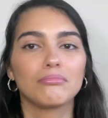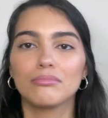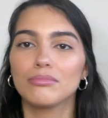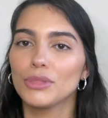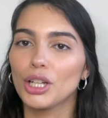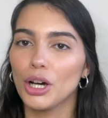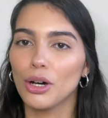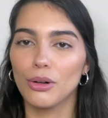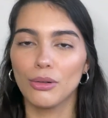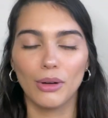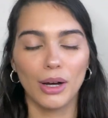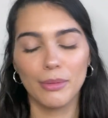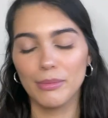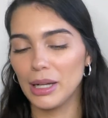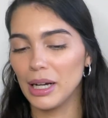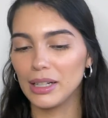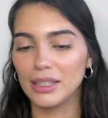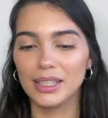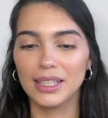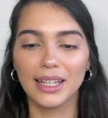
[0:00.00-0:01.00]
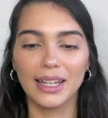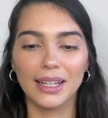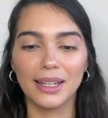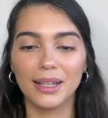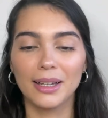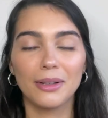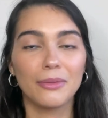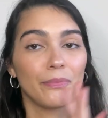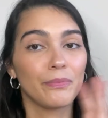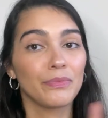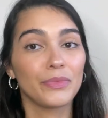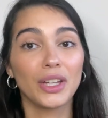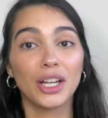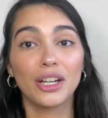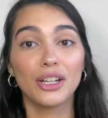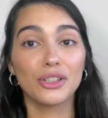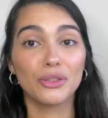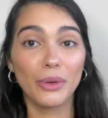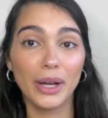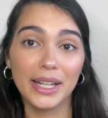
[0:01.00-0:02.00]
No, I'm not gonna get it.
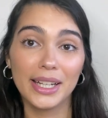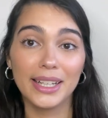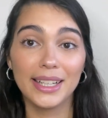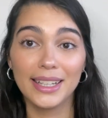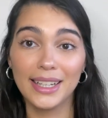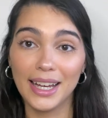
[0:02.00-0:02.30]
So I didn't